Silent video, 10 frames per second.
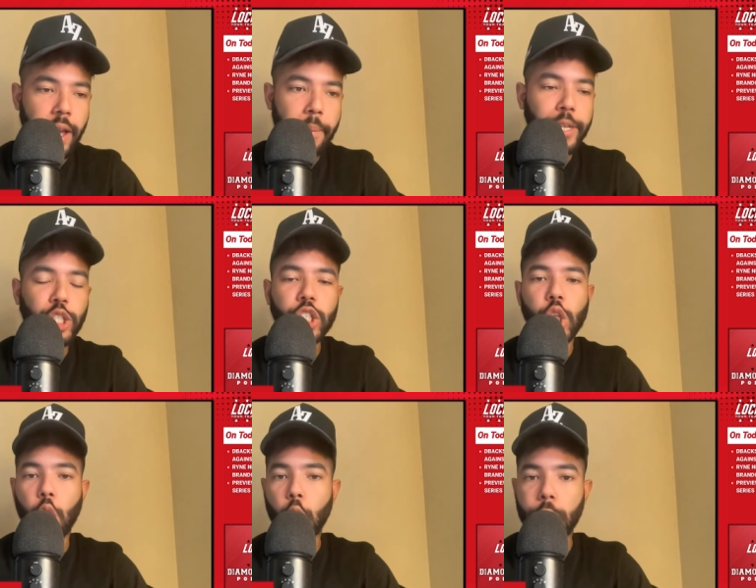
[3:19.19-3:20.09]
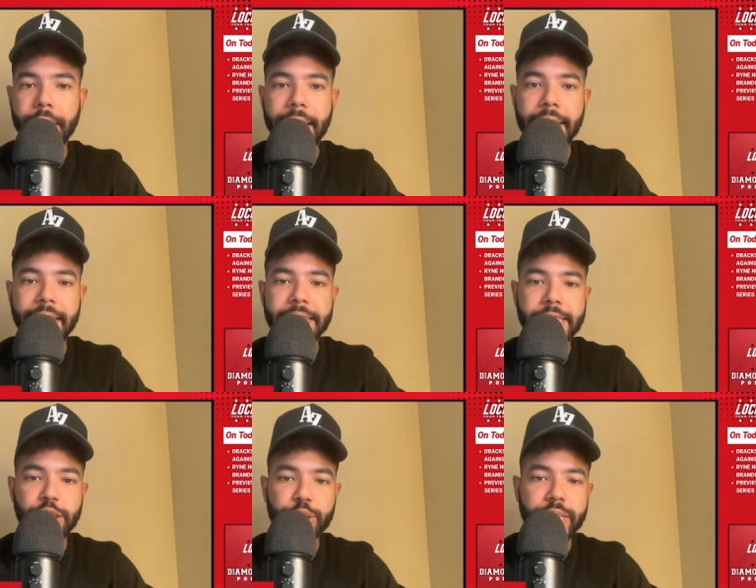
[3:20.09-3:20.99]
But just looking at this
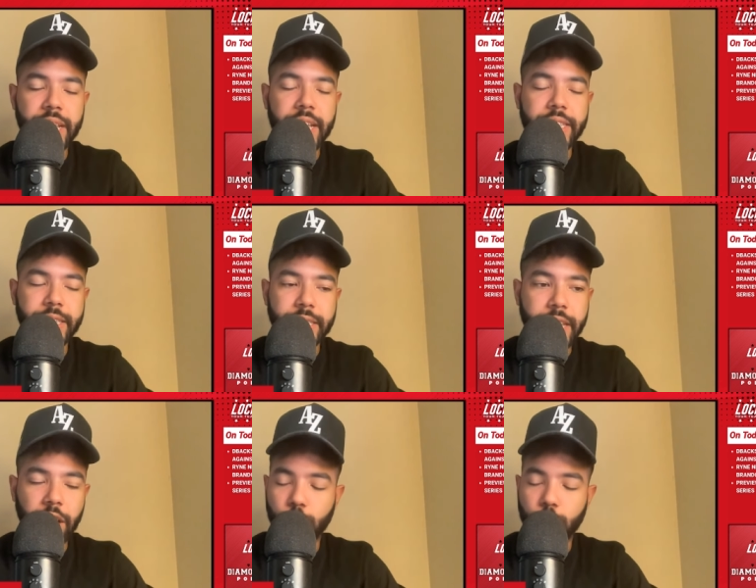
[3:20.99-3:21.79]
series against the St.